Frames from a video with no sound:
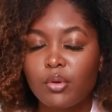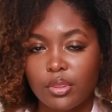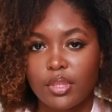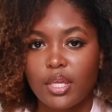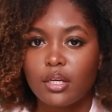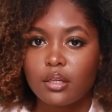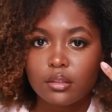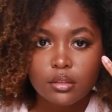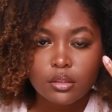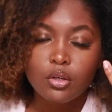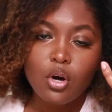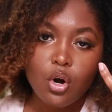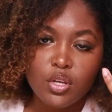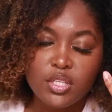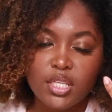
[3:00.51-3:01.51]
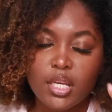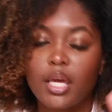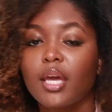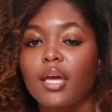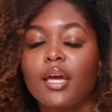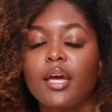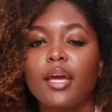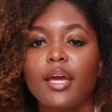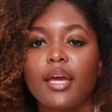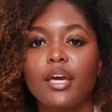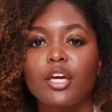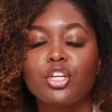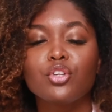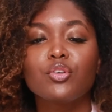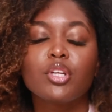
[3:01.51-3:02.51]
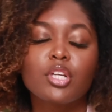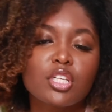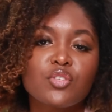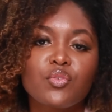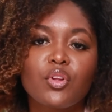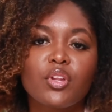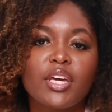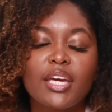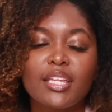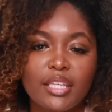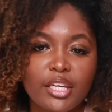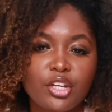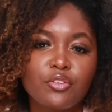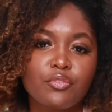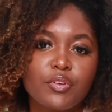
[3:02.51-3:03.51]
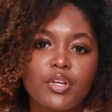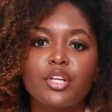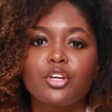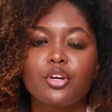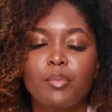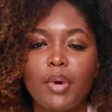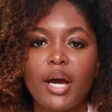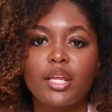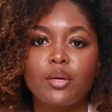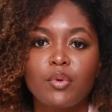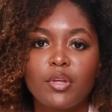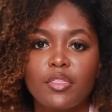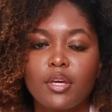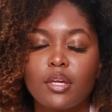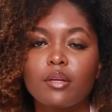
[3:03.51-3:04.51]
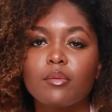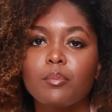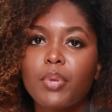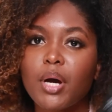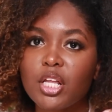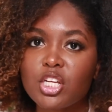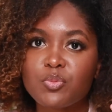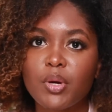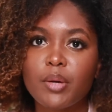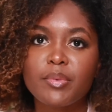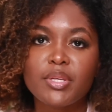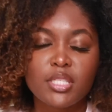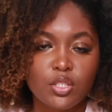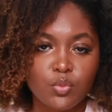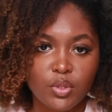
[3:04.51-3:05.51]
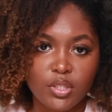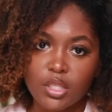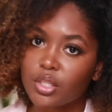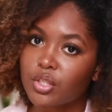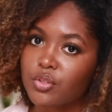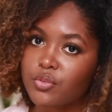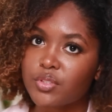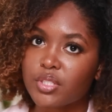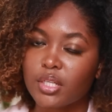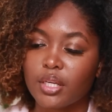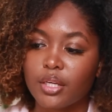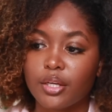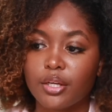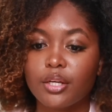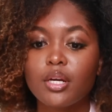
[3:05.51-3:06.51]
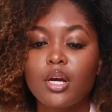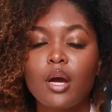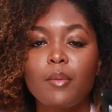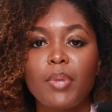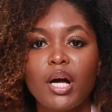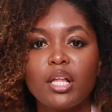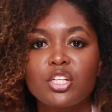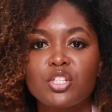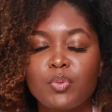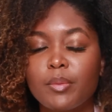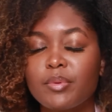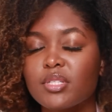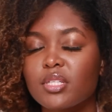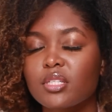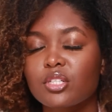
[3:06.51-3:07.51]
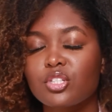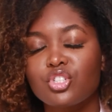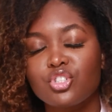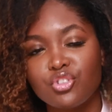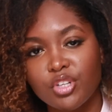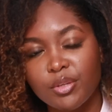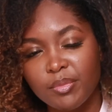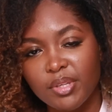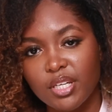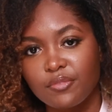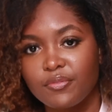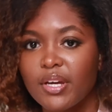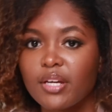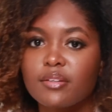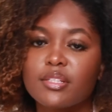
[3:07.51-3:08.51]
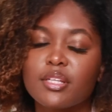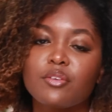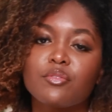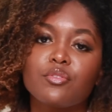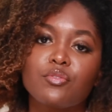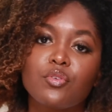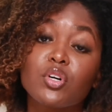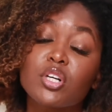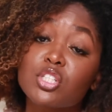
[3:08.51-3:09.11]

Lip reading: with like little holes in it, and you can exfoliate like your feet and your body with it. Polished pumice is what they use in here. Polished pumice is extremely effective for